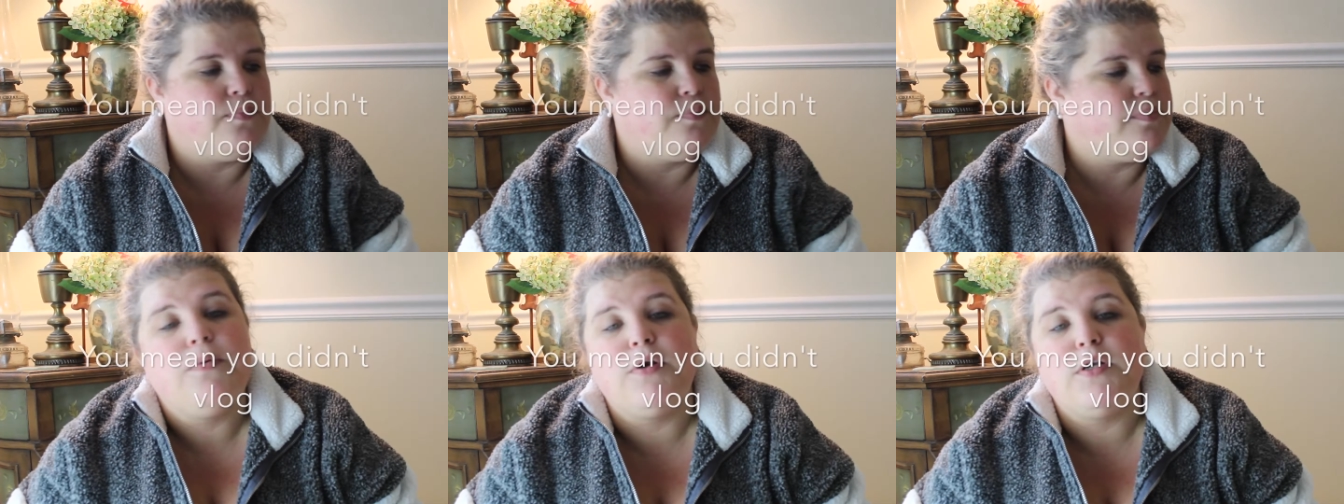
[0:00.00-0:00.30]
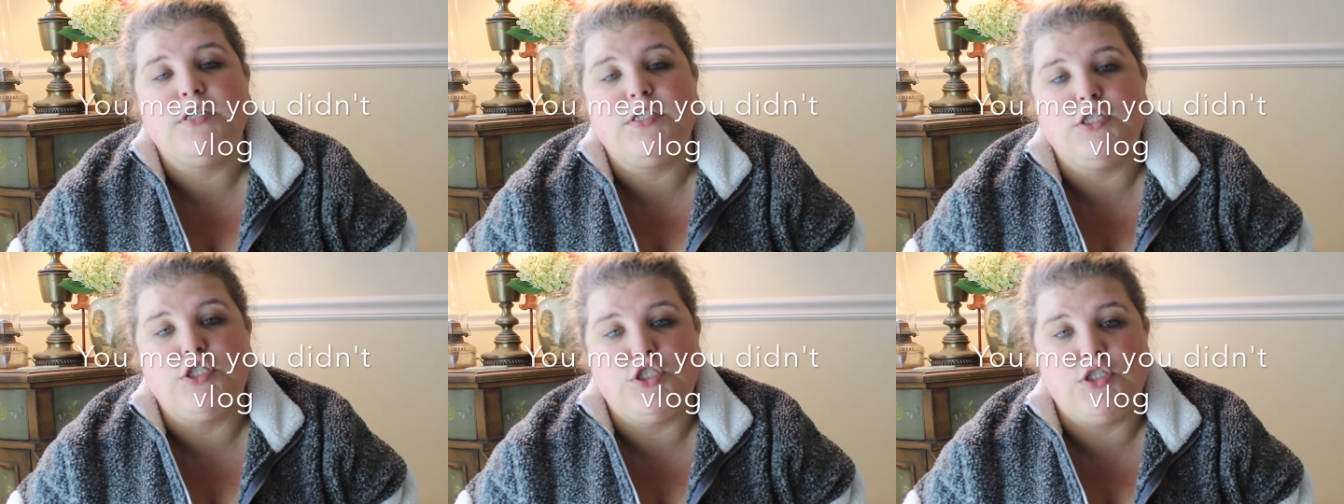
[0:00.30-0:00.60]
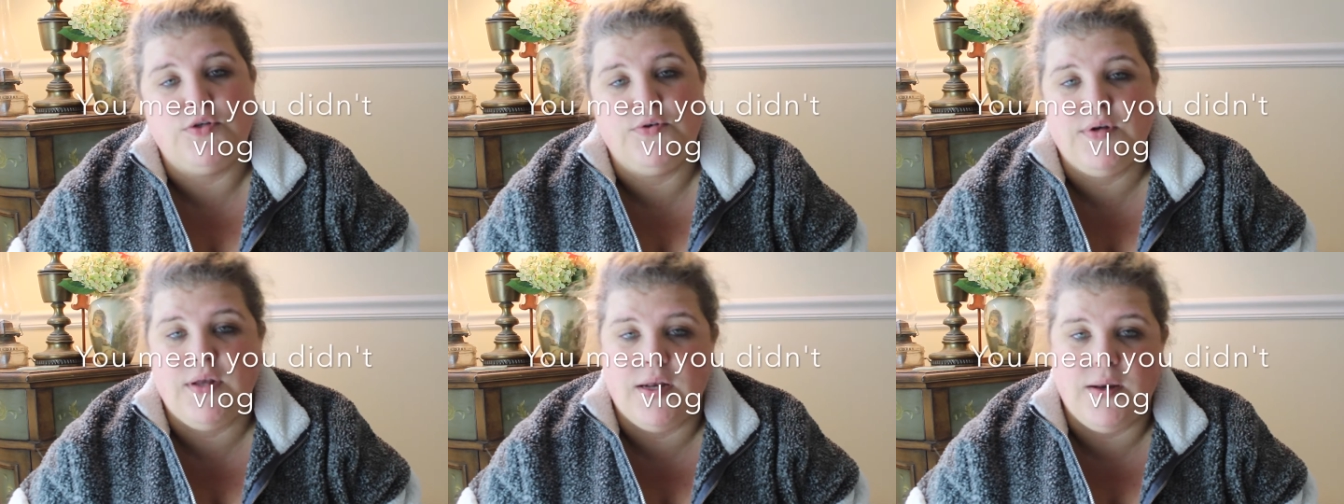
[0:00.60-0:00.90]
Prudence is
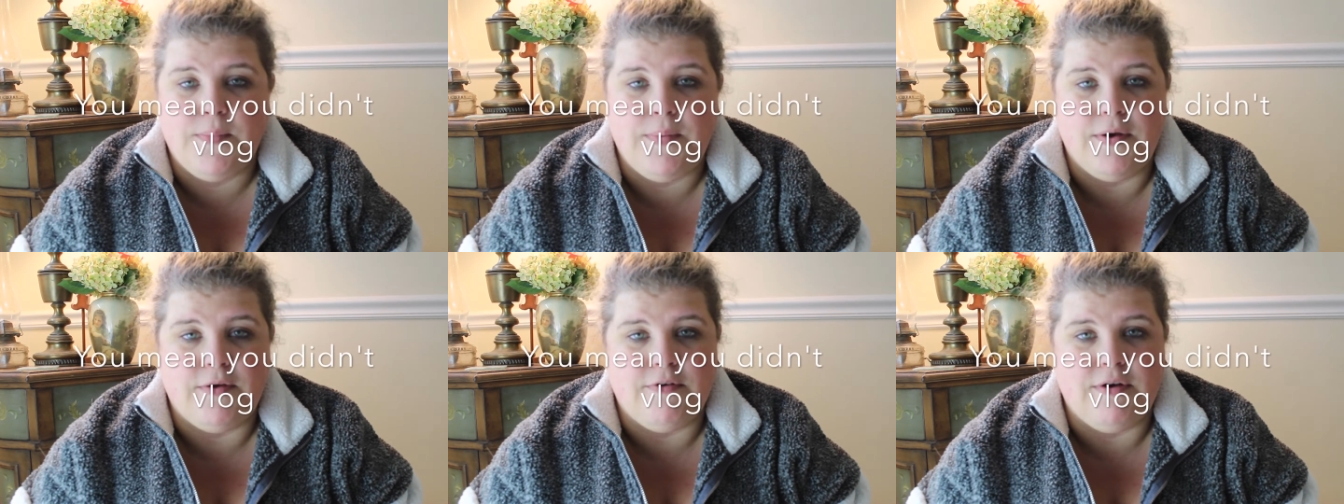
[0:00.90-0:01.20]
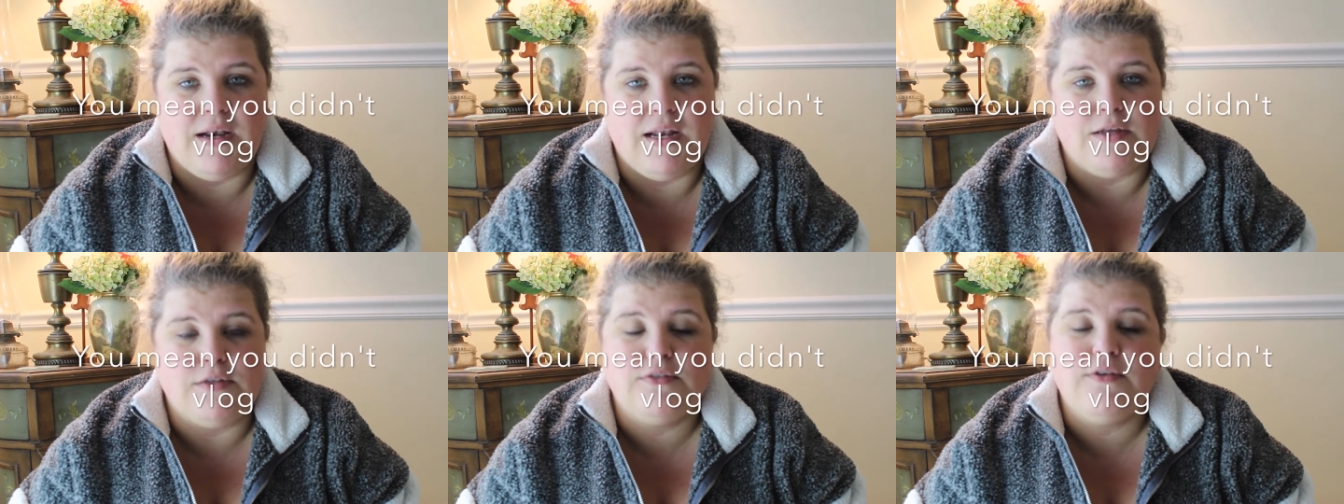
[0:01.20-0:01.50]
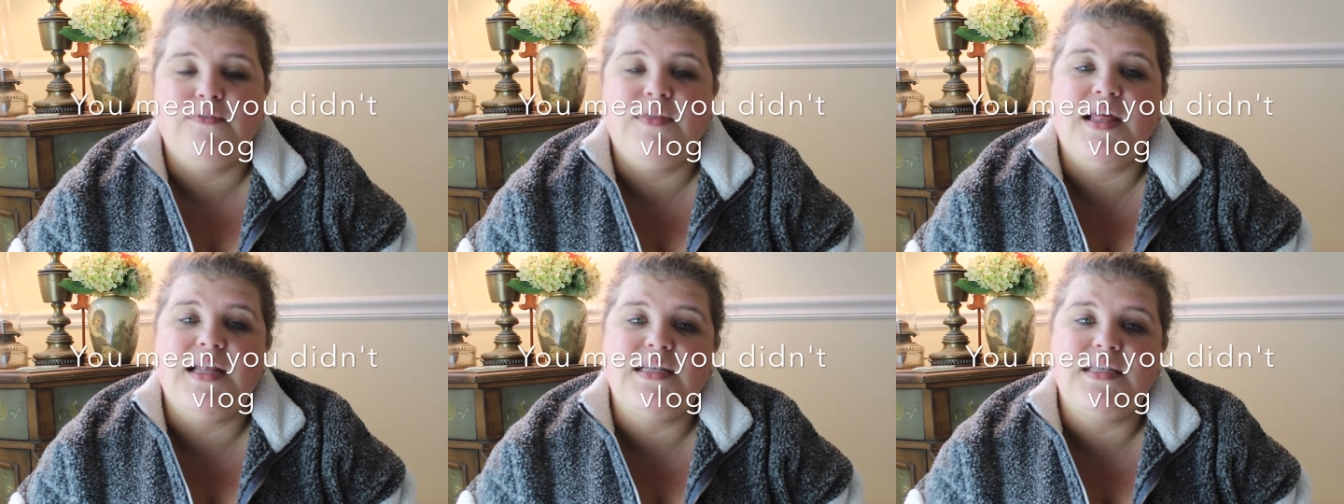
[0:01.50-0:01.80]
chewing on a bone right now.
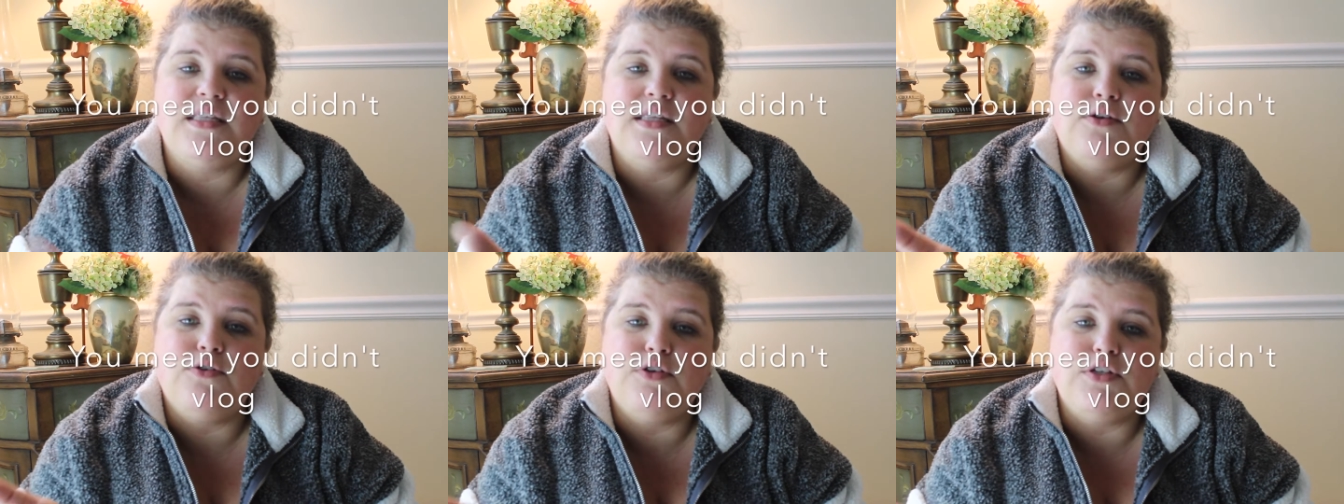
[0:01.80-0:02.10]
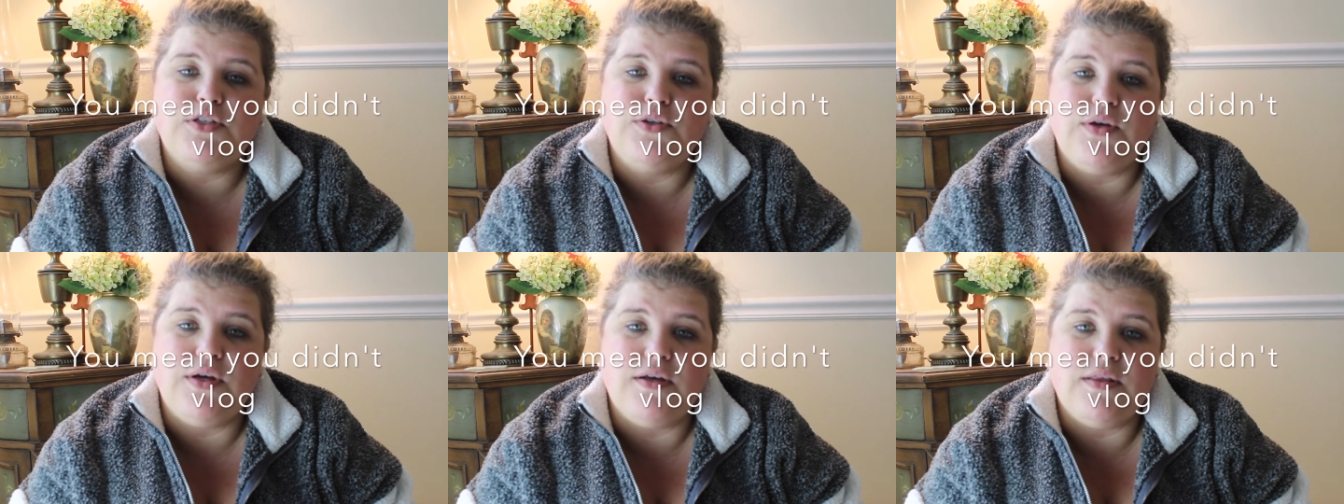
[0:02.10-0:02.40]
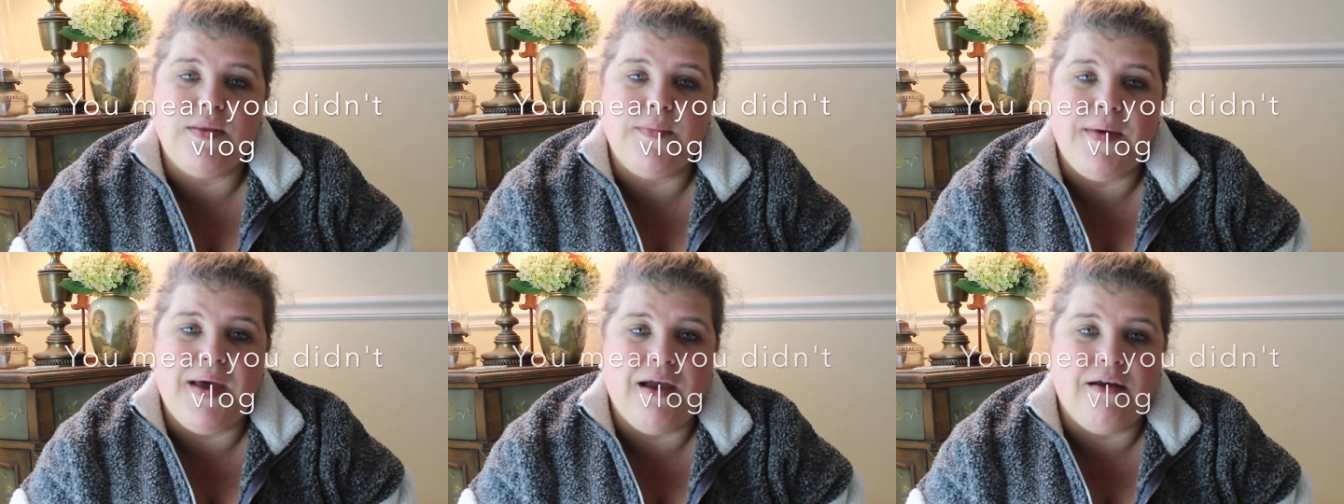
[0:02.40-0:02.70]
So if that's the noise you hear
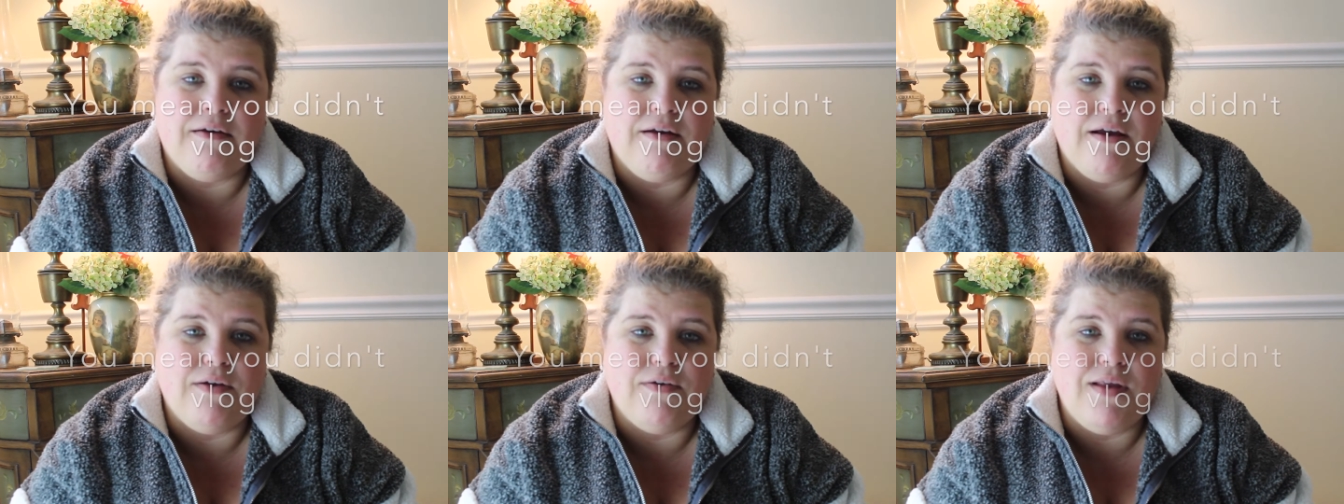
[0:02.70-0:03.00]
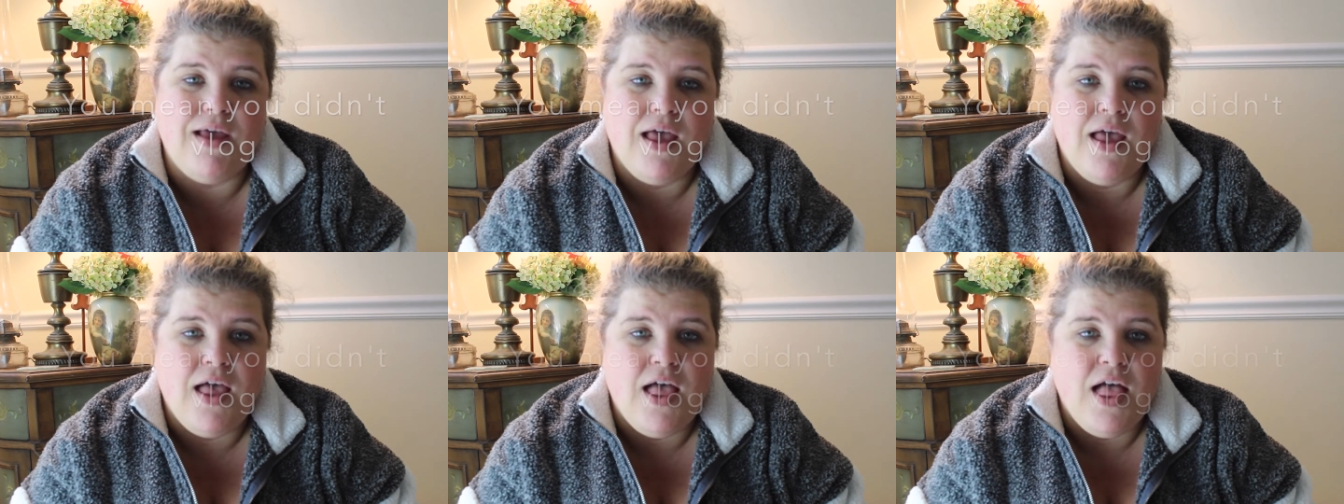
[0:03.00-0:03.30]
in the background,